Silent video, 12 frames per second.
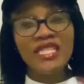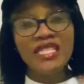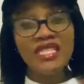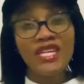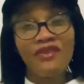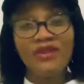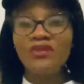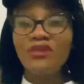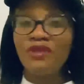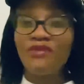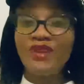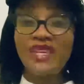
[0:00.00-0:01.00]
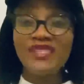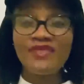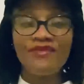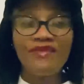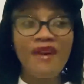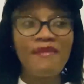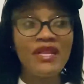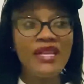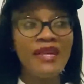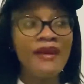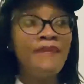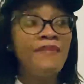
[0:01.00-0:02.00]
Share it with your friends and
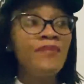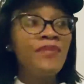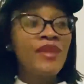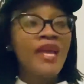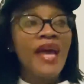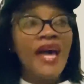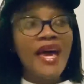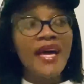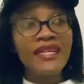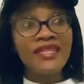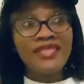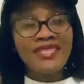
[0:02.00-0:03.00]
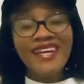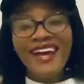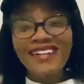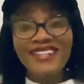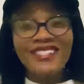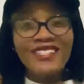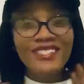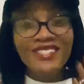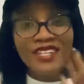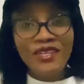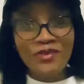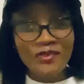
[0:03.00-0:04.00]
family, and yeah, let's
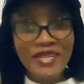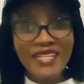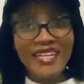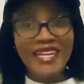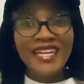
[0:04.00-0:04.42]
continue reading.